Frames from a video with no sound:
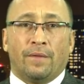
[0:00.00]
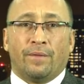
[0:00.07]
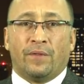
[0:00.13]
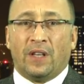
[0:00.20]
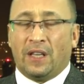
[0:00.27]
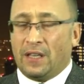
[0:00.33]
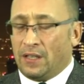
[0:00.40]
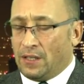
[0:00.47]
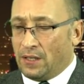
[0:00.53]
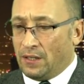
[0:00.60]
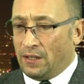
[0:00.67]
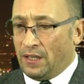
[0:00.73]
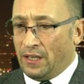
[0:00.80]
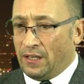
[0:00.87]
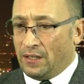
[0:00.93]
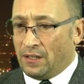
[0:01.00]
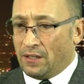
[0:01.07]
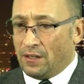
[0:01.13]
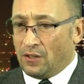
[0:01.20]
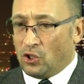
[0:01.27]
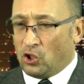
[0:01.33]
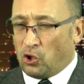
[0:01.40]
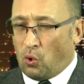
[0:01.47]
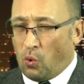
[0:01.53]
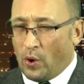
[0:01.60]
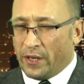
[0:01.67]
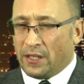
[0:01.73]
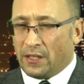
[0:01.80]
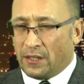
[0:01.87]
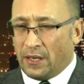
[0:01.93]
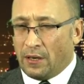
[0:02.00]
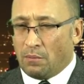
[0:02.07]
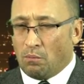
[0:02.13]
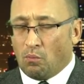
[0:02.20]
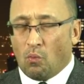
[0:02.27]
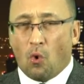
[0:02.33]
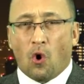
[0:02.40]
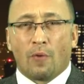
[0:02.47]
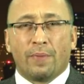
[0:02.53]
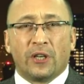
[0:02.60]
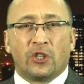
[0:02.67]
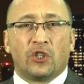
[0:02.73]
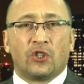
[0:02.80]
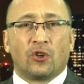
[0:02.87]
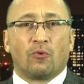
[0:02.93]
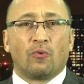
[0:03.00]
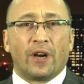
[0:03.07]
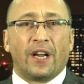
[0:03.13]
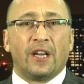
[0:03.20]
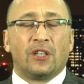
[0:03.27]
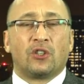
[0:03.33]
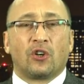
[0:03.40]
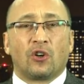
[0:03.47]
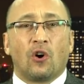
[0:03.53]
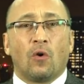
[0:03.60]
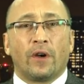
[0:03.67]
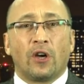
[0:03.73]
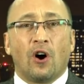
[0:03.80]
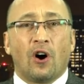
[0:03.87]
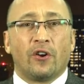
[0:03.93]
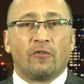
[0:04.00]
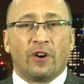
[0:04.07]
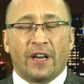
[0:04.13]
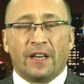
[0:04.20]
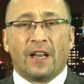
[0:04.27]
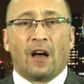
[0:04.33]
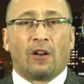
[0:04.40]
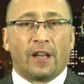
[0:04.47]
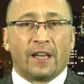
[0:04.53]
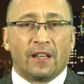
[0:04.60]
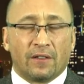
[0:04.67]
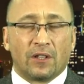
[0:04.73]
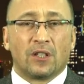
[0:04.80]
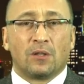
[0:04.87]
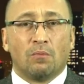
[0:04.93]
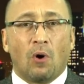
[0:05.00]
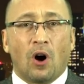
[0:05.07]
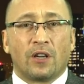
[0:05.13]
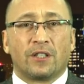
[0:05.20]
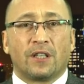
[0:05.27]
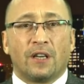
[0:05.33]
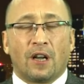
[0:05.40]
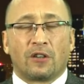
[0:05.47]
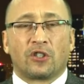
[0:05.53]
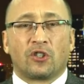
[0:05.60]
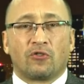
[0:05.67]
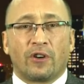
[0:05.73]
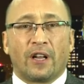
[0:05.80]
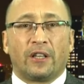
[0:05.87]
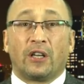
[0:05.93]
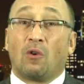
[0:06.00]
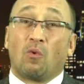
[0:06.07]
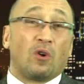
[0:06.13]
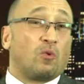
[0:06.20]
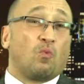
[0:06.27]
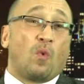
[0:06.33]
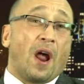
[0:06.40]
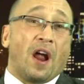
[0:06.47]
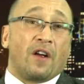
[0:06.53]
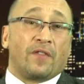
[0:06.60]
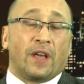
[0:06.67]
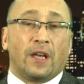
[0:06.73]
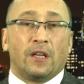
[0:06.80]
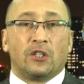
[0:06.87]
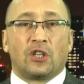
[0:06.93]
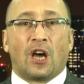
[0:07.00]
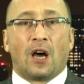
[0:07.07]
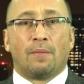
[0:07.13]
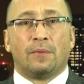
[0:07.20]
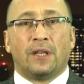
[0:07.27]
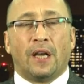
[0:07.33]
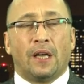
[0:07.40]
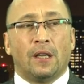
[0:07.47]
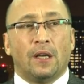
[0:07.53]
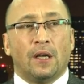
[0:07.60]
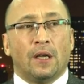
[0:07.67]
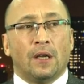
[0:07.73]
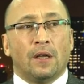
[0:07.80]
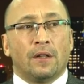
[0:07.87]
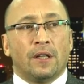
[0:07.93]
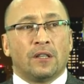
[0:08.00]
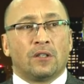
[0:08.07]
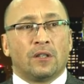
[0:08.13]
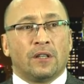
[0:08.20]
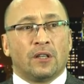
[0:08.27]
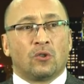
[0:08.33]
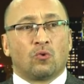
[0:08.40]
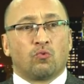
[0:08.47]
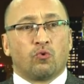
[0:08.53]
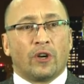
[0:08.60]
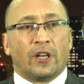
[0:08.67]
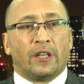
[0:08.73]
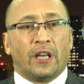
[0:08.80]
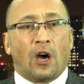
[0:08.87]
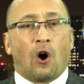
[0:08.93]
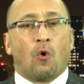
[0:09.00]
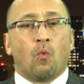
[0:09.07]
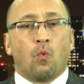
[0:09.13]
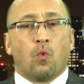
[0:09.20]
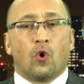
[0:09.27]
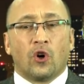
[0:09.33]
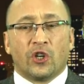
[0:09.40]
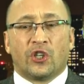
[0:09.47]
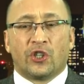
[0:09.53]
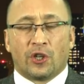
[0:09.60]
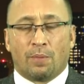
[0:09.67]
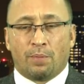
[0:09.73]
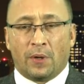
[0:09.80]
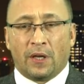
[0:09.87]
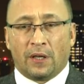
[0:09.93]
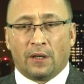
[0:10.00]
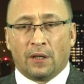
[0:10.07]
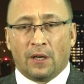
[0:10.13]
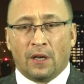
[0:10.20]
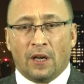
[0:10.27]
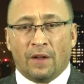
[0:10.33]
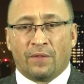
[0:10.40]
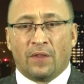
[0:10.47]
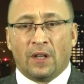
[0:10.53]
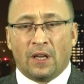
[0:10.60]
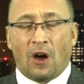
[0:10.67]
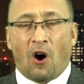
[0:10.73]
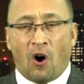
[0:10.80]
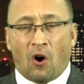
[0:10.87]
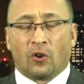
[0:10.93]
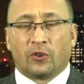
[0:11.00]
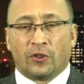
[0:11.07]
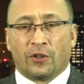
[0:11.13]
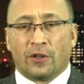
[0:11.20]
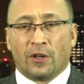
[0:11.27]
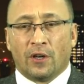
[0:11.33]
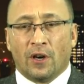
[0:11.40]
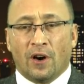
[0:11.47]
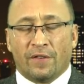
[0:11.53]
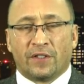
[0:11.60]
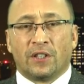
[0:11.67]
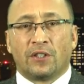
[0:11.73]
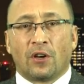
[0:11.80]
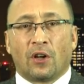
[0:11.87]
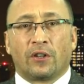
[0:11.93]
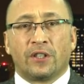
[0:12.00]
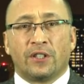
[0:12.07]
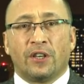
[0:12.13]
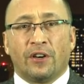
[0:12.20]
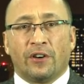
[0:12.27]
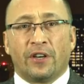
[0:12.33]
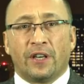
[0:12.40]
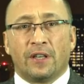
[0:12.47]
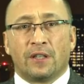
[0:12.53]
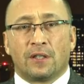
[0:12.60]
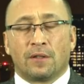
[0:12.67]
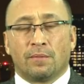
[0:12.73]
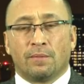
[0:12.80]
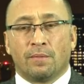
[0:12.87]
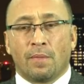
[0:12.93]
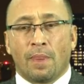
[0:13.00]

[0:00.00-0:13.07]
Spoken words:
these twisted, morbid charades are going on right now, like at this mosque in Australia, with where the hijab day, that's really a worshiping at the altar of totalitarianism,